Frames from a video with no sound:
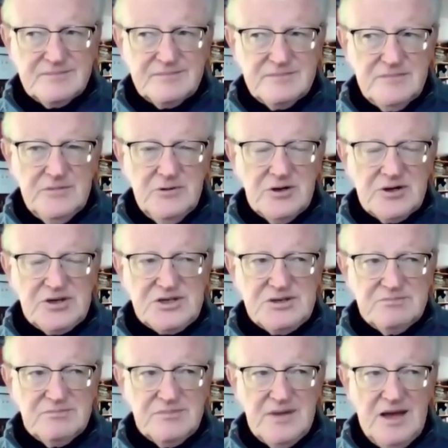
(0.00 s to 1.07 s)
looks
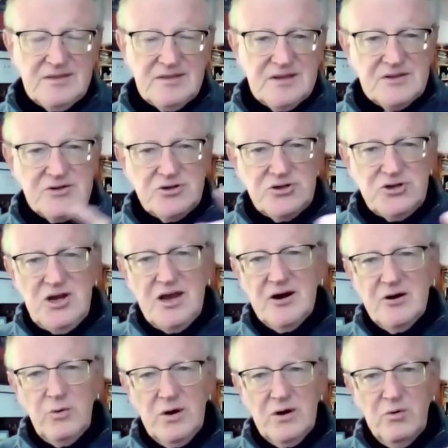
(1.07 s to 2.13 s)
at the chair
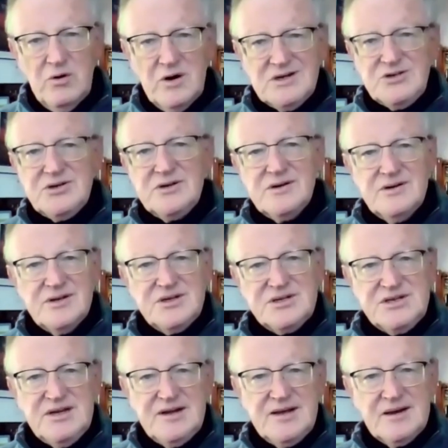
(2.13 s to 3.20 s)
where Washington is
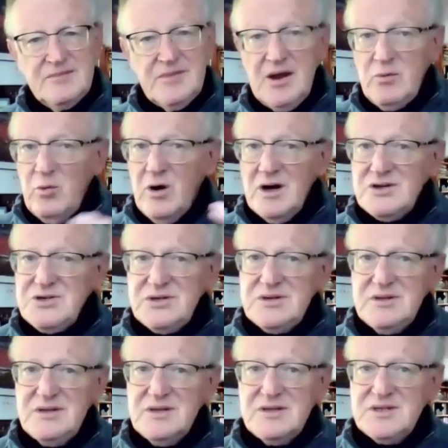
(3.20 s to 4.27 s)
sitting. And
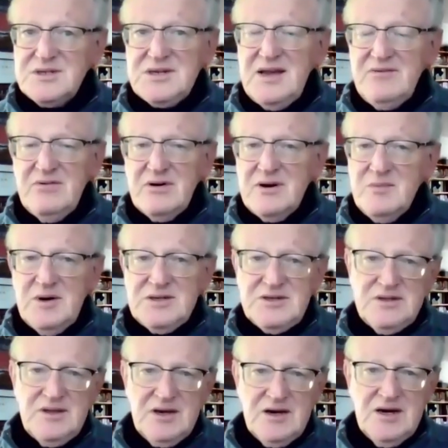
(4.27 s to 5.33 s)
Washington didn't say very much
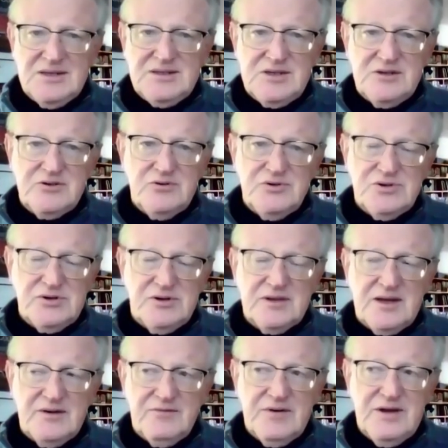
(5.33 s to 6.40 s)
in the Constitutional
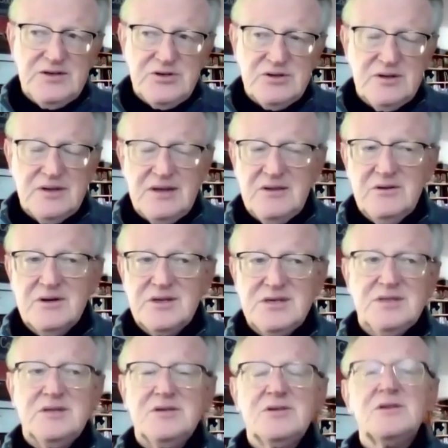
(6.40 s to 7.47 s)
Convention. He looks
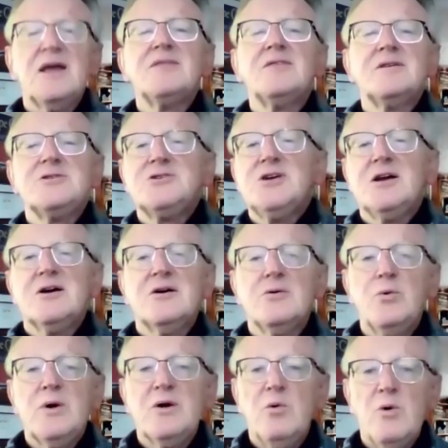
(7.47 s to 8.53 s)
the, at the chair
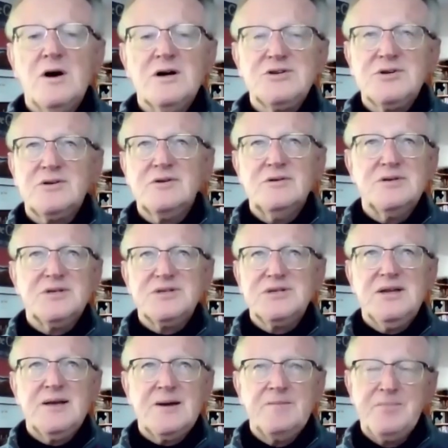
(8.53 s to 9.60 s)
where Washington is
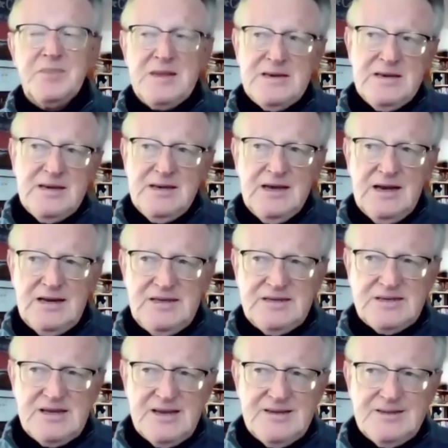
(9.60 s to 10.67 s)
sitting and he
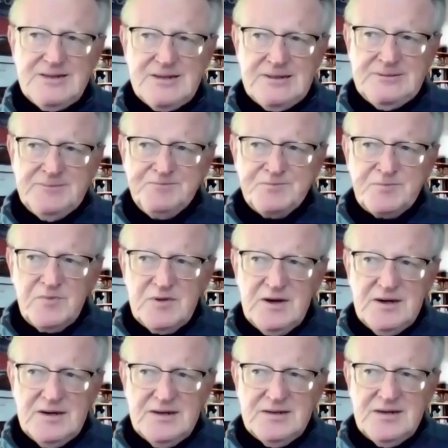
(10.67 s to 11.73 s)
says,
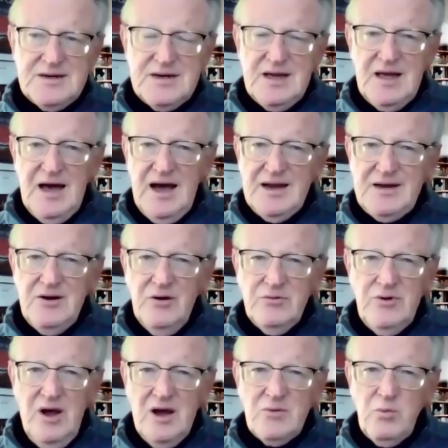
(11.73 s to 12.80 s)
uh, I know
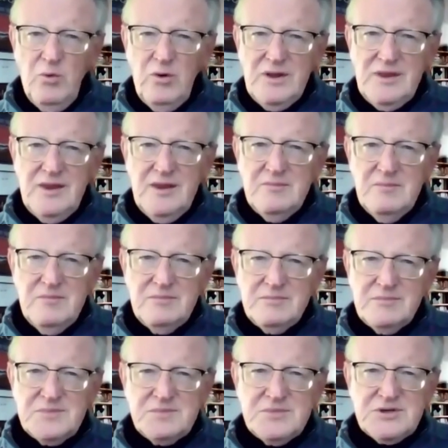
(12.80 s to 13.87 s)
not what
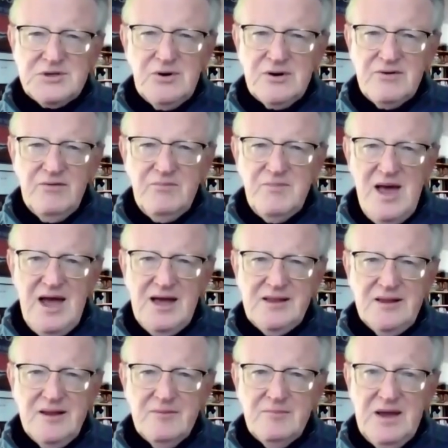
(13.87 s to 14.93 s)
sort of
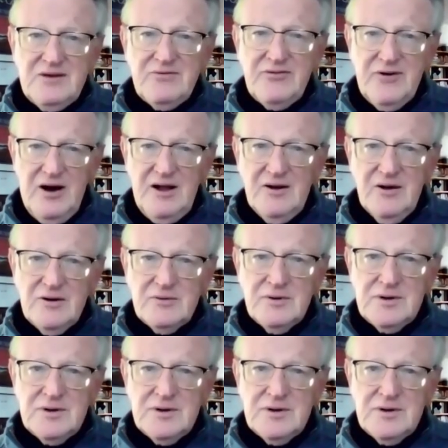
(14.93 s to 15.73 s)
man may follow,